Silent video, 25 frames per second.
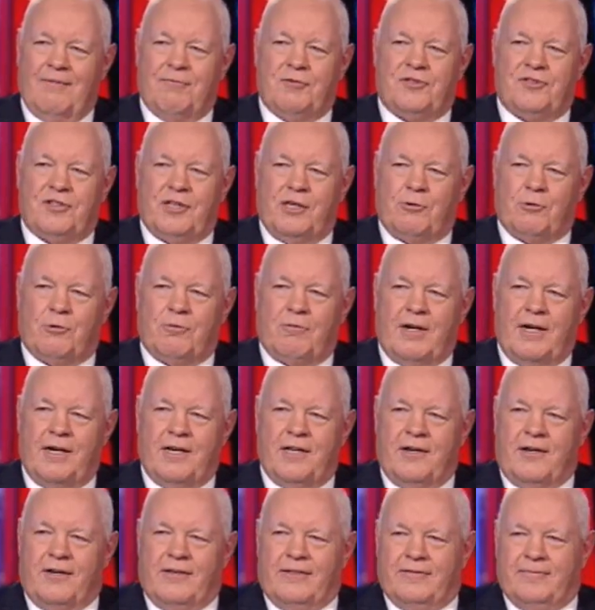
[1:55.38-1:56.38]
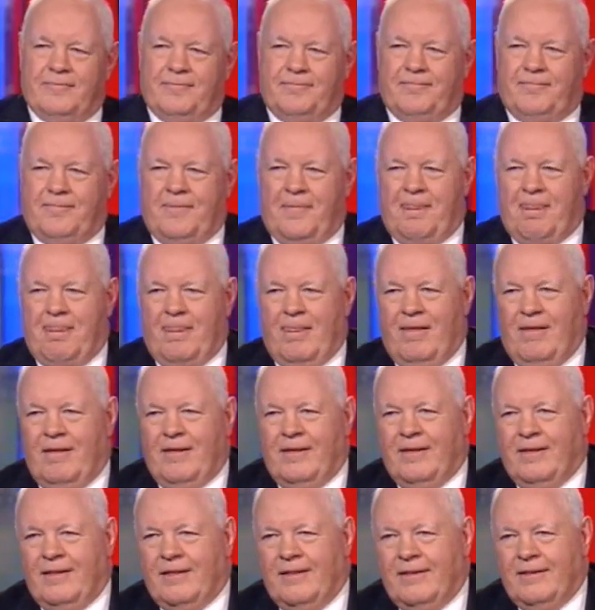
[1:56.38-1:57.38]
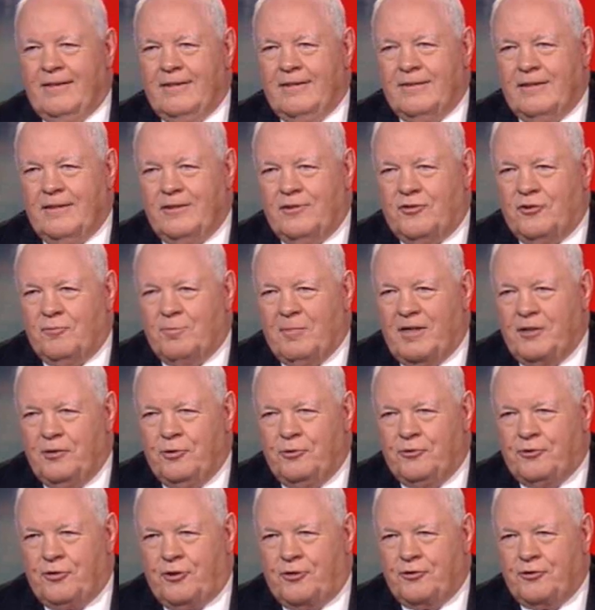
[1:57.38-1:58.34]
I have a secret right here. This is my New